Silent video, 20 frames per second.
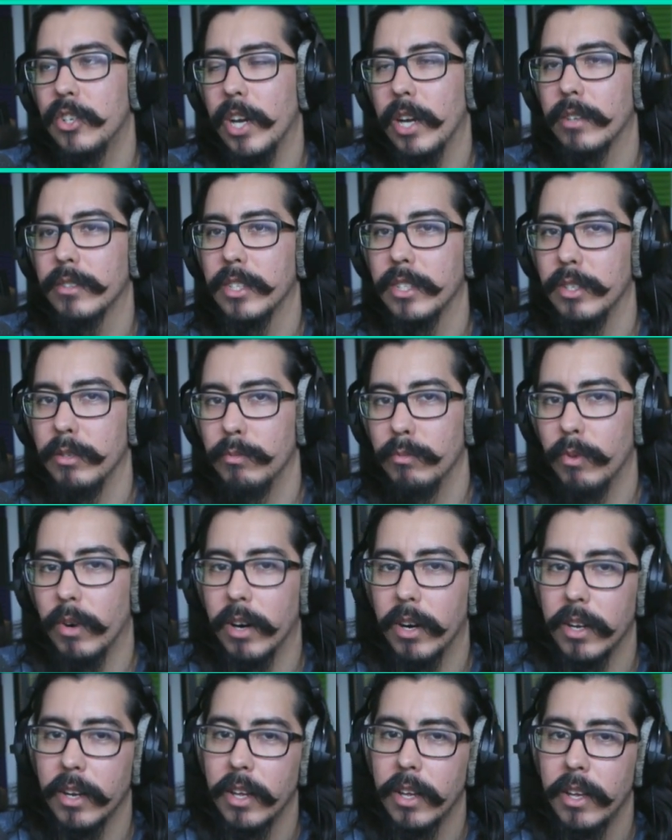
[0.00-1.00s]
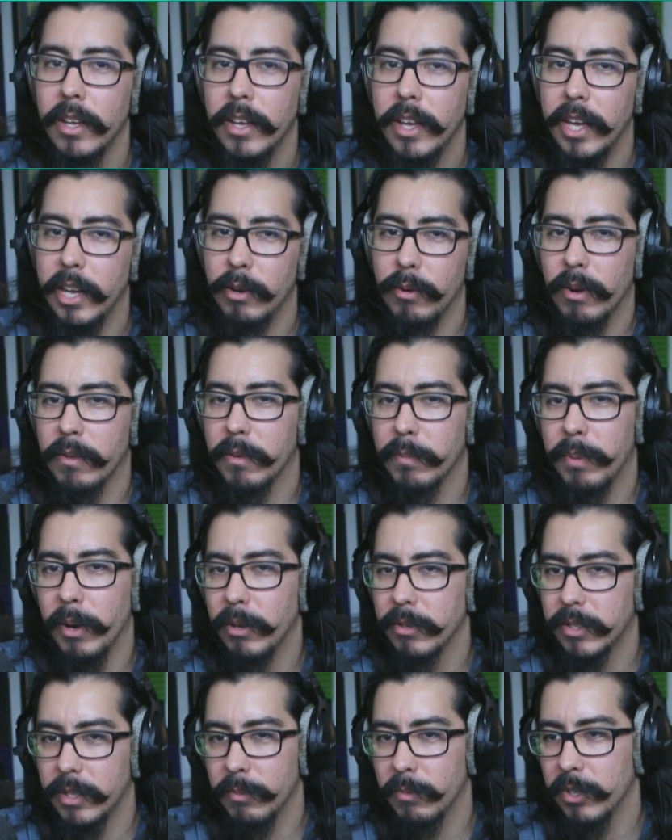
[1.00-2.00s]
channels as you want, and whoever
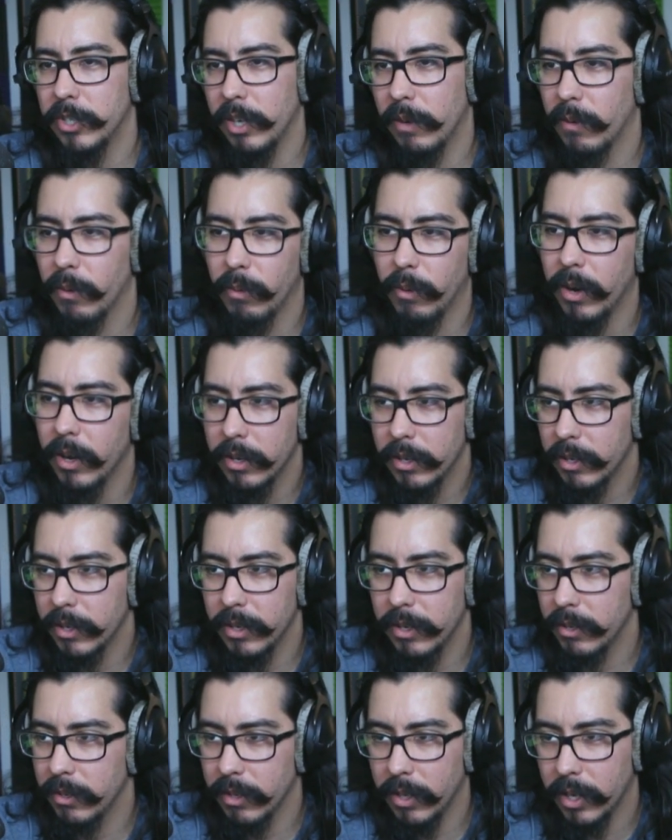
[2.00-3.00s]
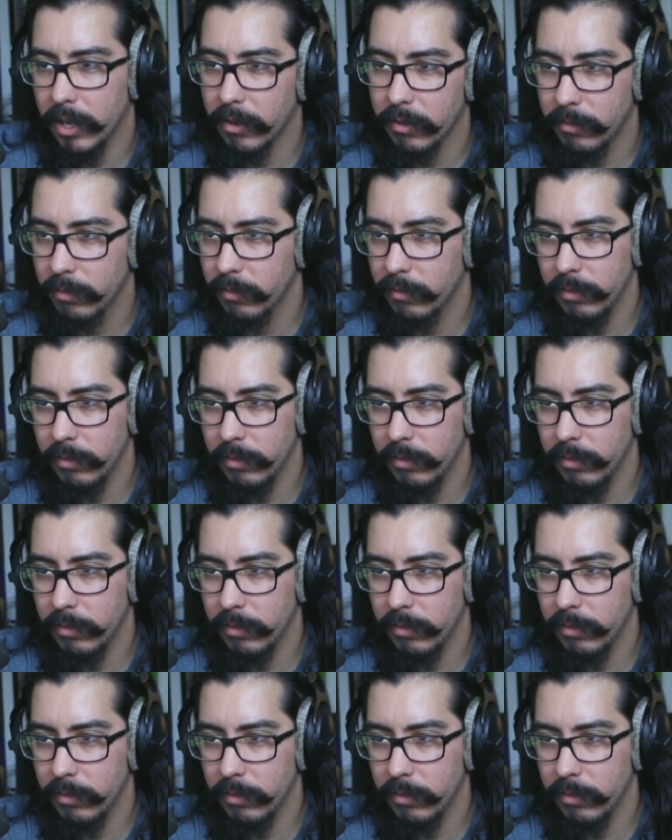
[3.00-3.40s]
posts in whichever one, like,